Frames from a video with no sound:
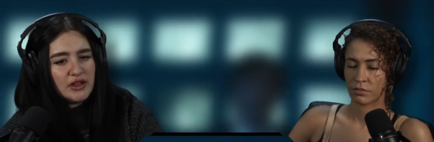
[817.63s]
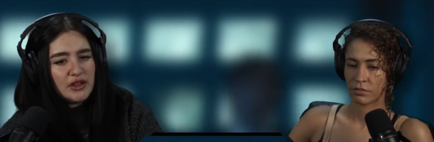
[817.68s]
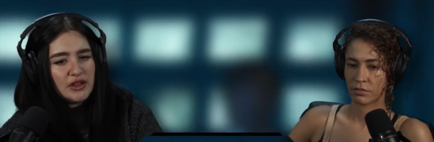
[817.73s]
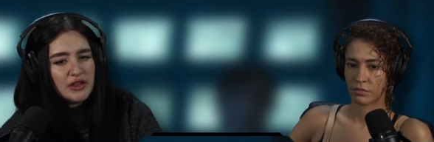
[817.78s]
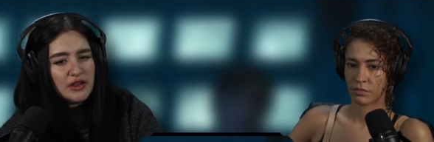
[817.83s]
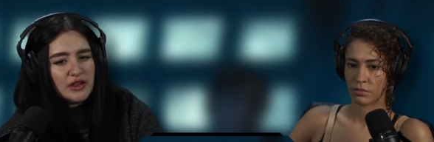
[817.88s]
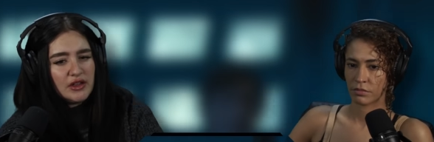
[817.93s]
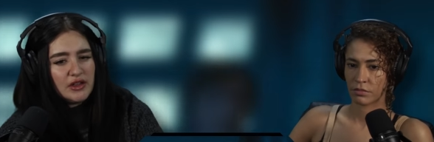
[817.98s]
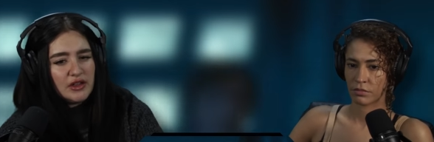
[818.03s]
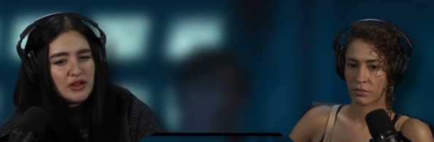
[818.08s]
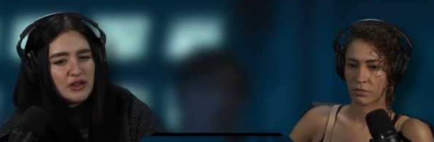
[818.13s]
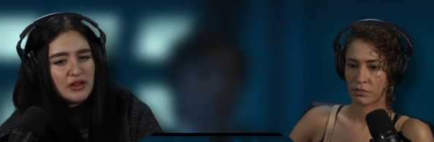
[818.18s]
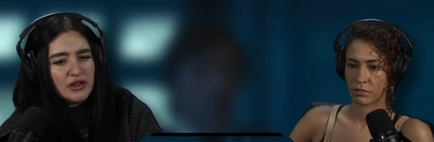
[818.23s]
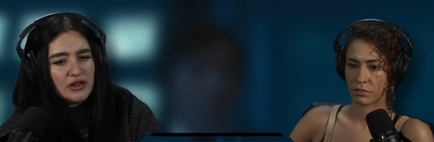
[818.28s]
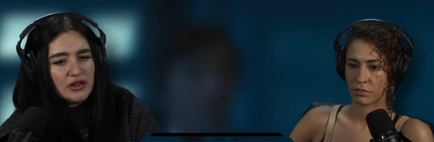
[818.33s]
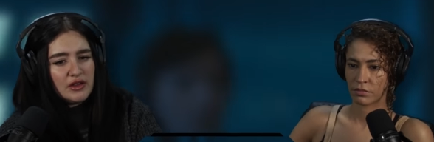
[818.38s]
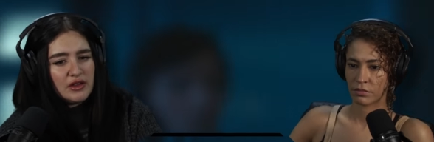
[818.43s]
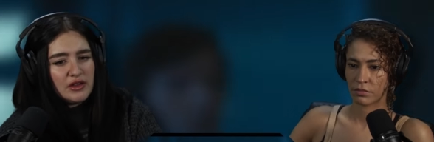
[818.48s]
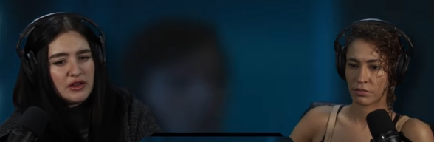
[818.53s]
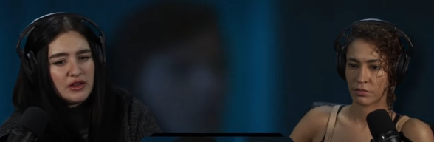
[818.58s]

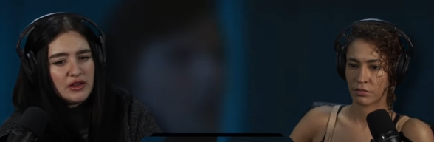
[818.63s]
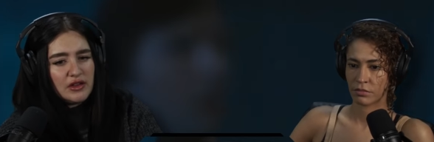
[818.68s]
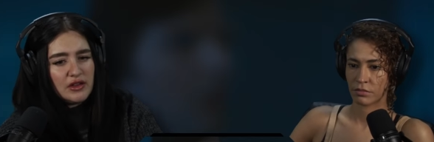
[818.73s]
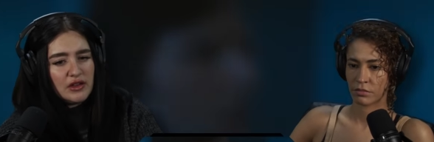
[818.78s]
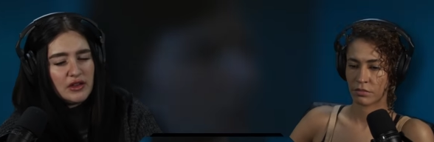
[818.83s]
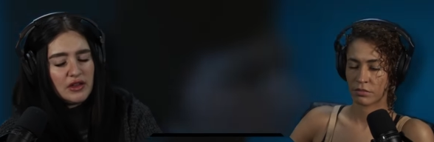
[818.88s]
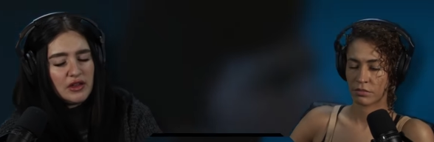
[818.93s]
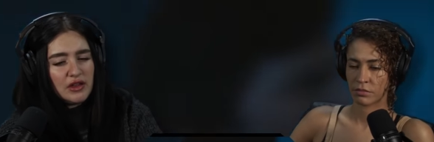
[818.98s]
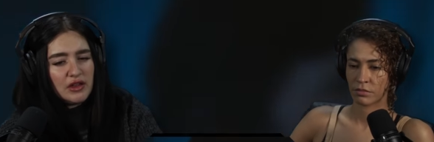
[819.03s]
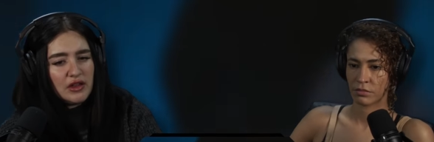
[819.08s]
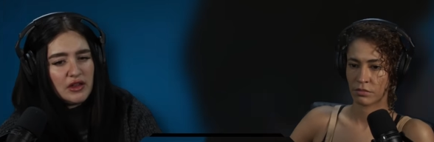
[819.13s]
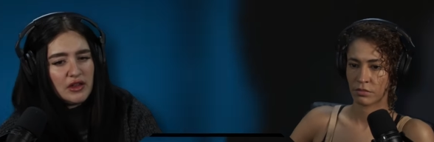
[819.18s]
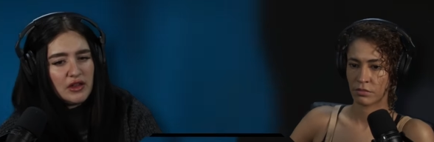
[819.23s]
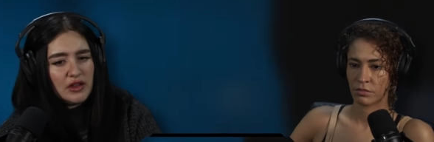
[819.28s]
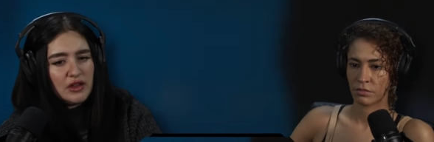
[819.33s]
[no speech]